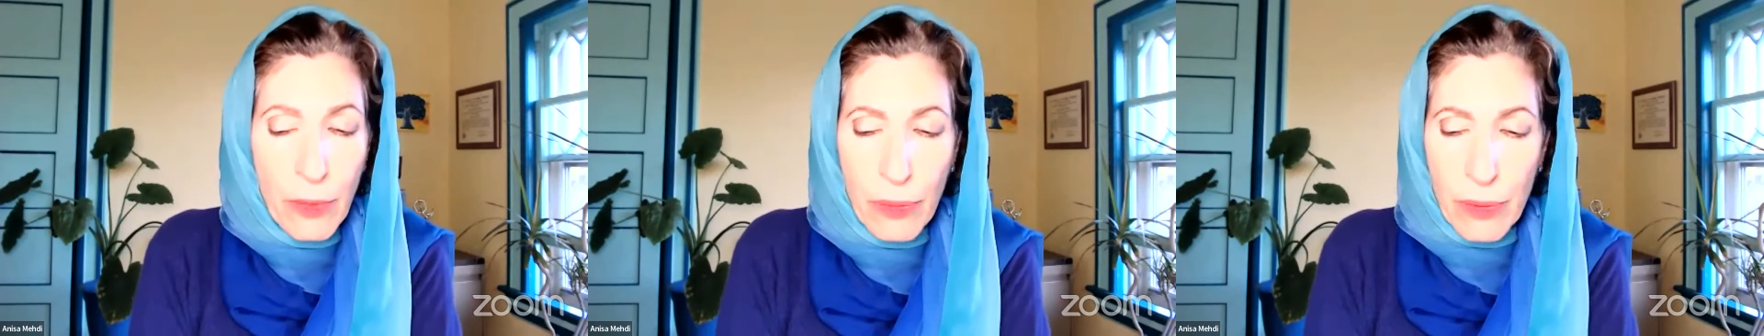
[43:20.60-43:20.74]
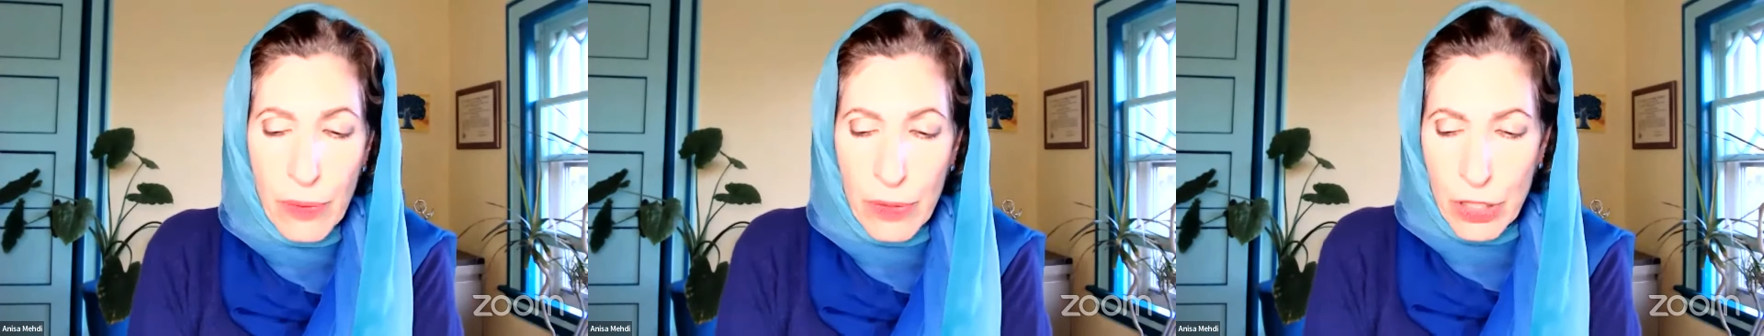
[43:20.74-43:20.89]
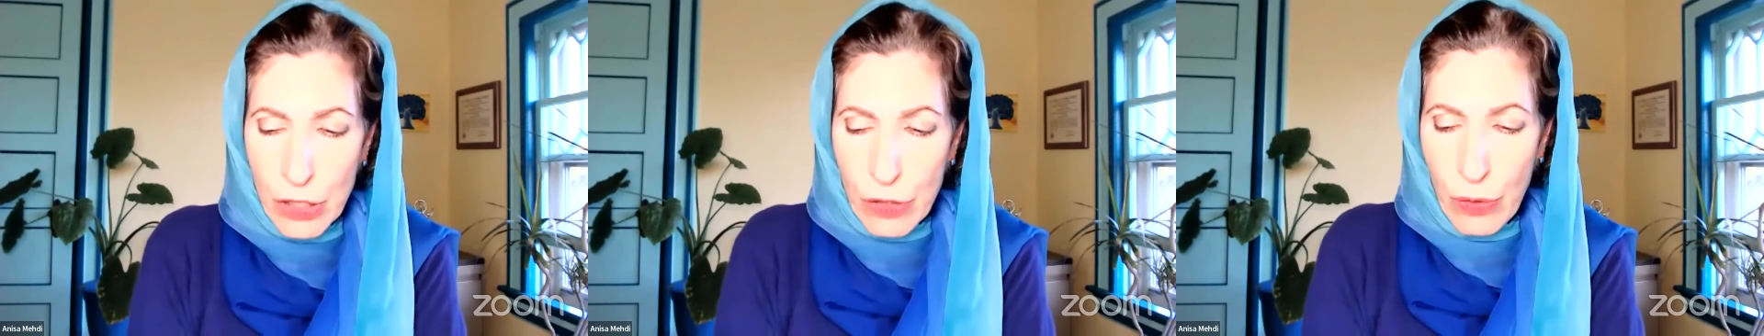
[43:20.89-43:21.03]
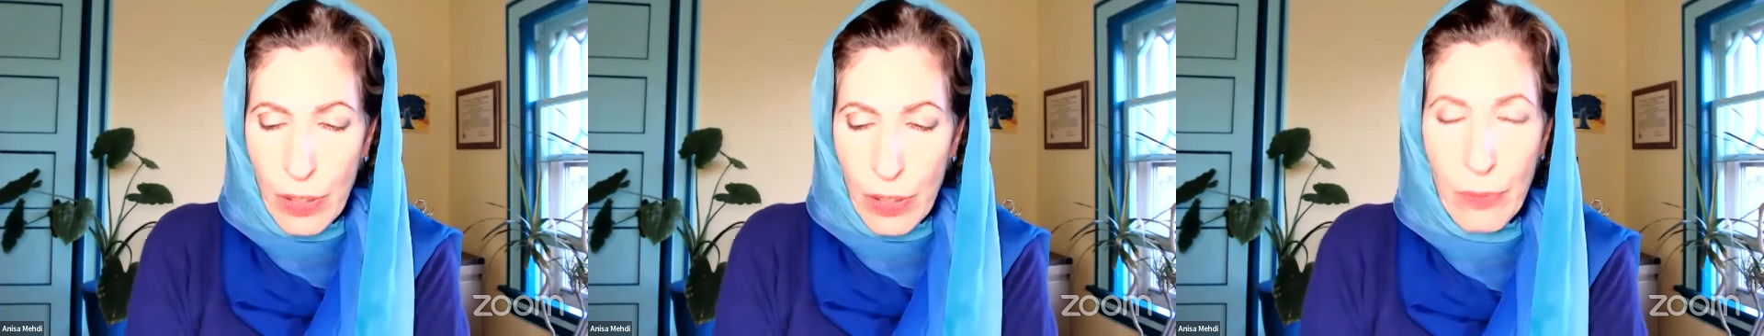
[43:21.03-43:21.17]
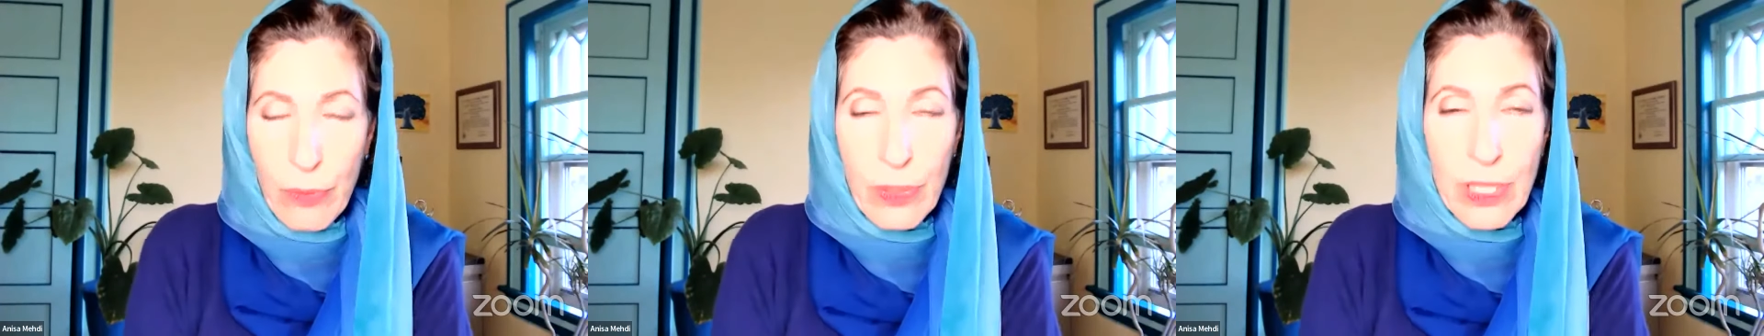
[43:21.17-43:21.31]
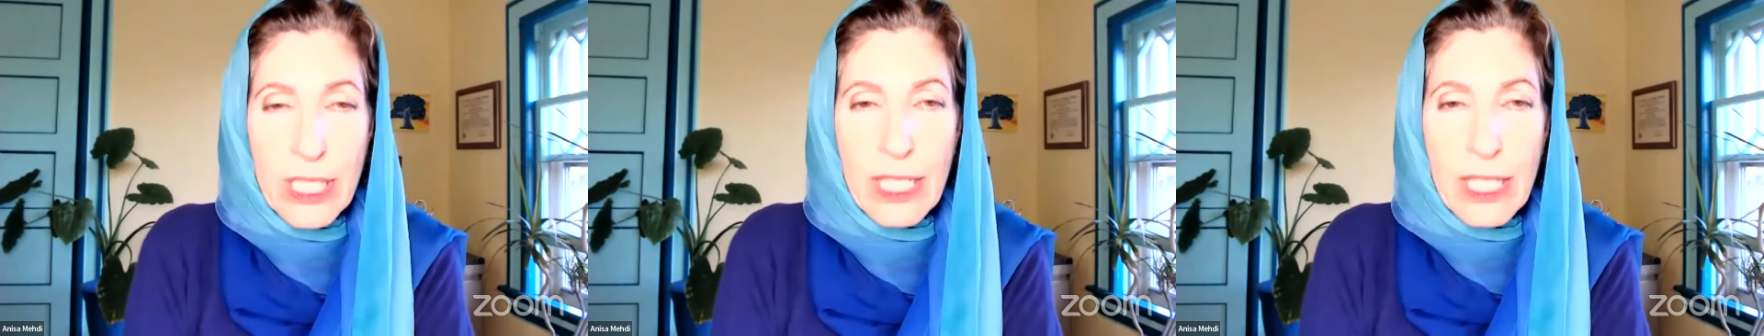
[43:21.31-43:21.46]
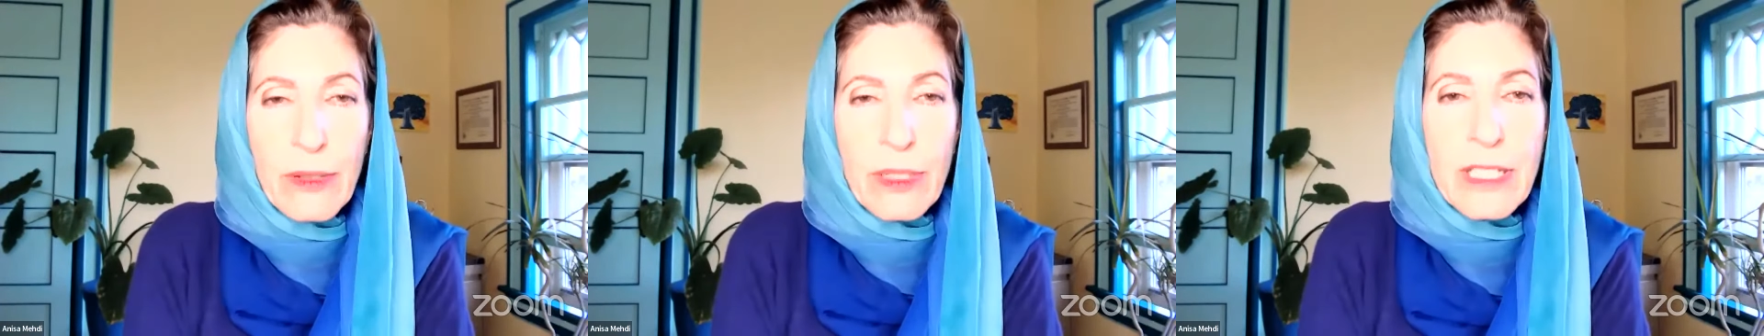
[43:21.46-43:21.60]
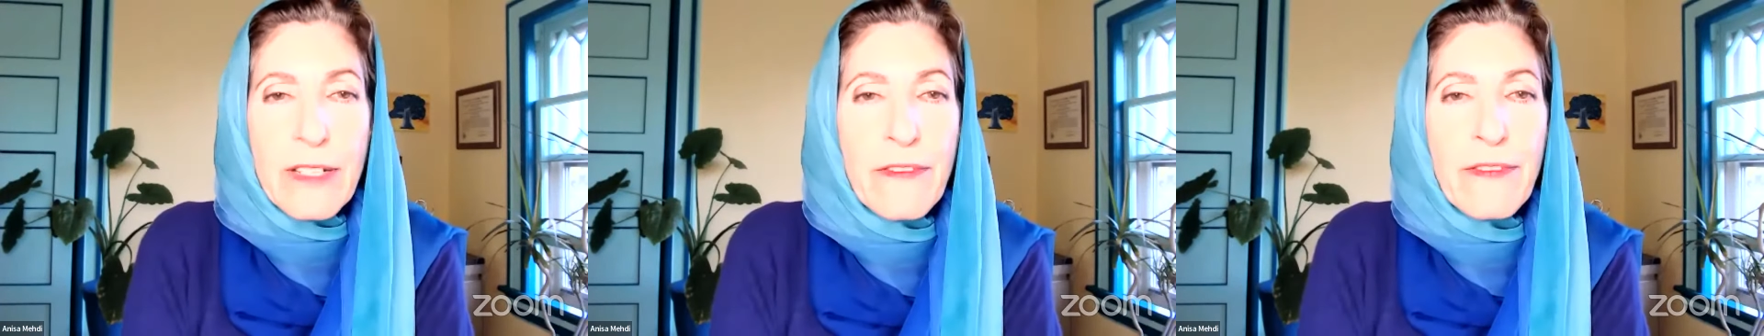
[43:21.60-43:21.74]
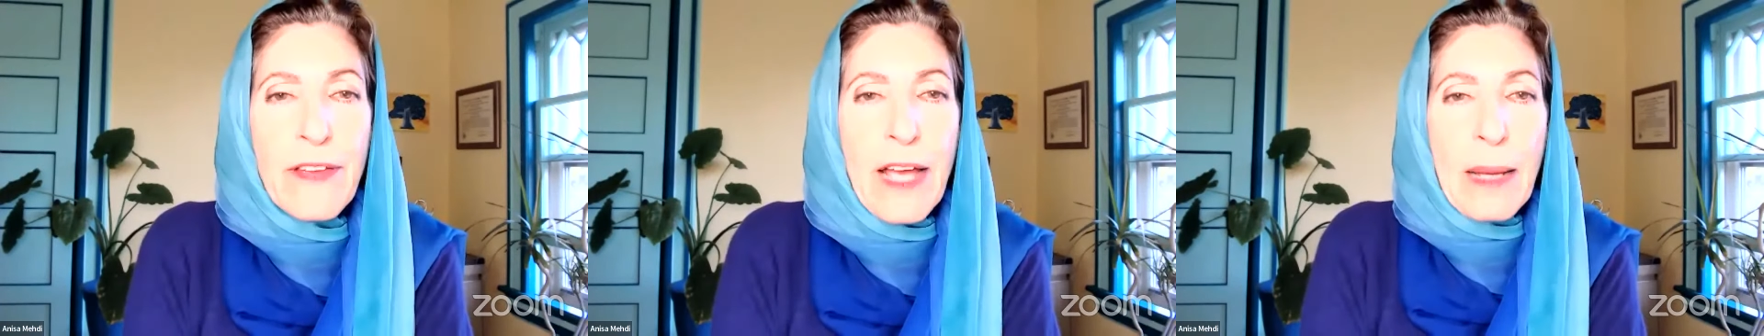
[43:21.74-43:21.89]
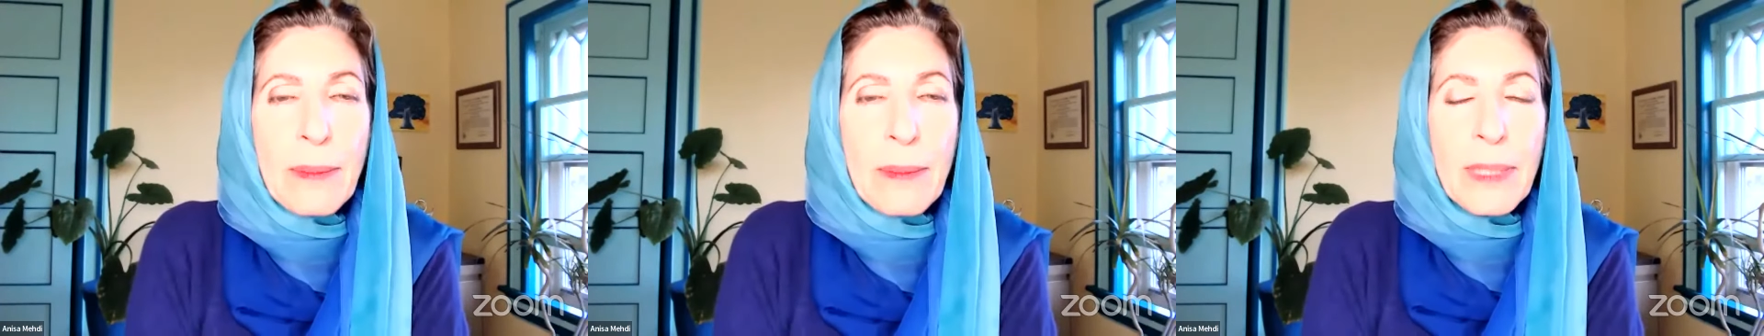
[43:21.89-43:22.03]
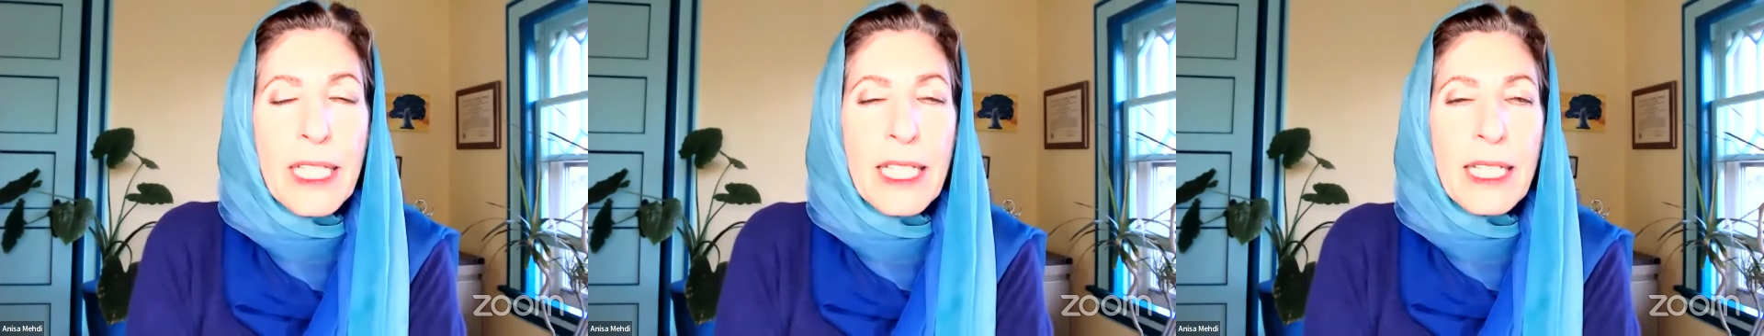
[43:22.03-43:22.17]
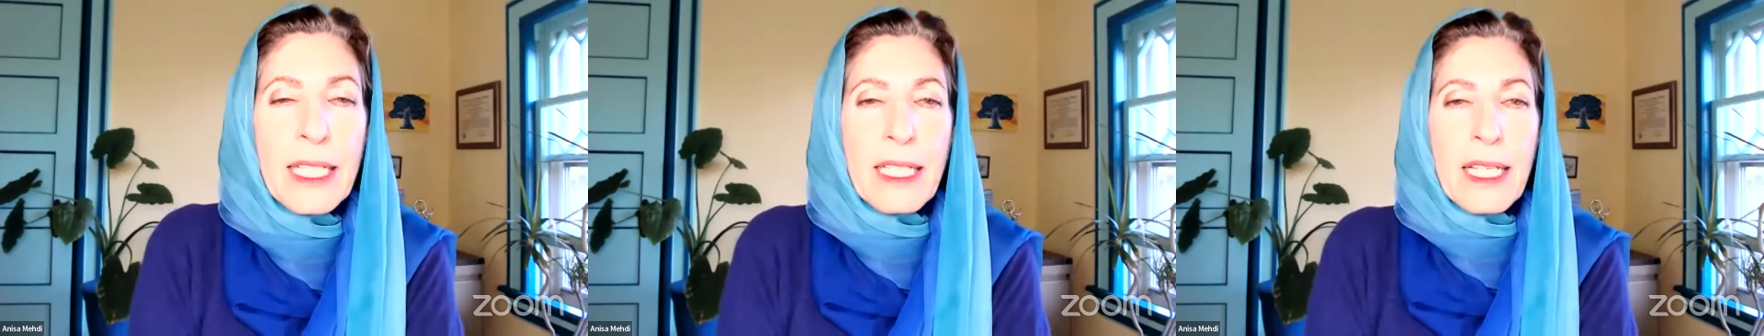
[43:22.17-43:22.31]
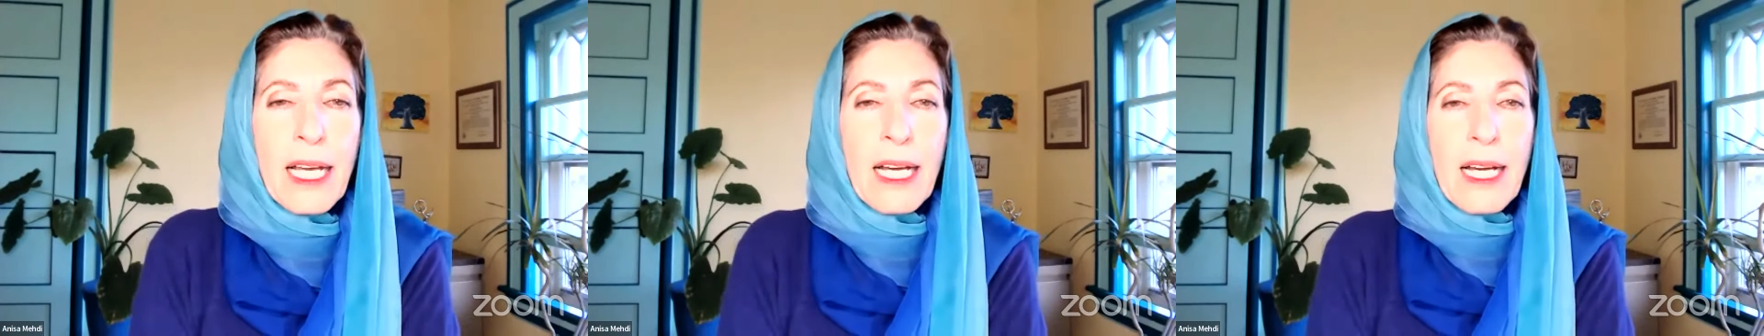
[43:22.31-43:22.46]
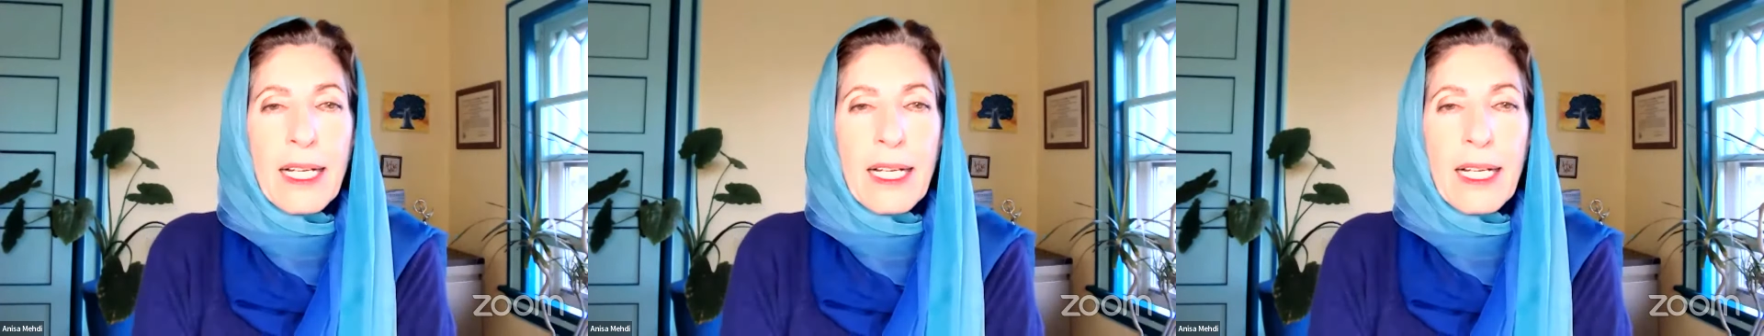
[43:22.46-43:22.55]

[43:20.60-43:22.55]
story was, there was a family